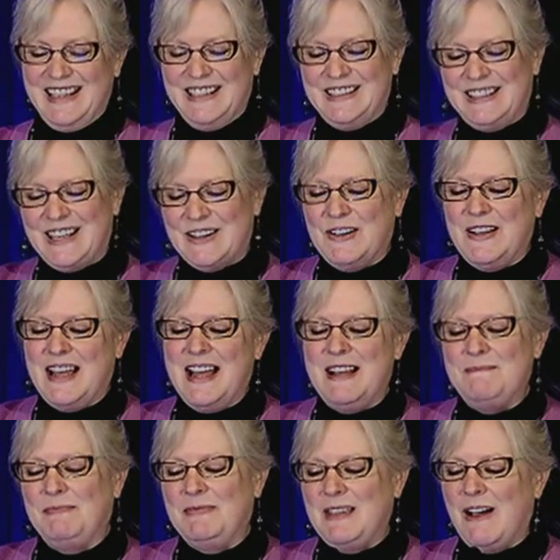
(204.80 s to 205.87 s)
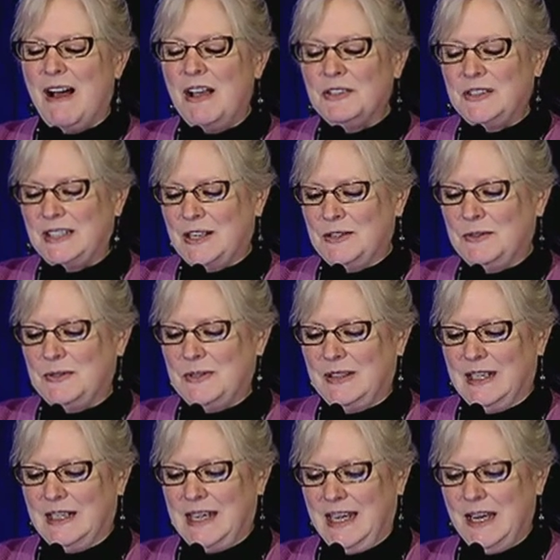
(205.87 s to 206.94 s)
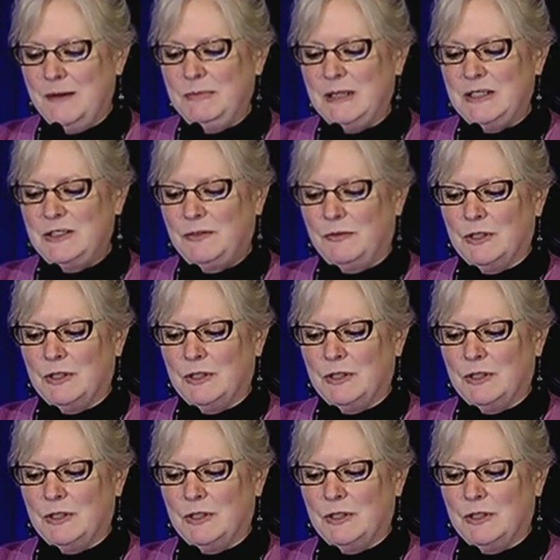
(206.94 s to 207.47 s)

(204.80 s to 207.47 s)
So um, also the campus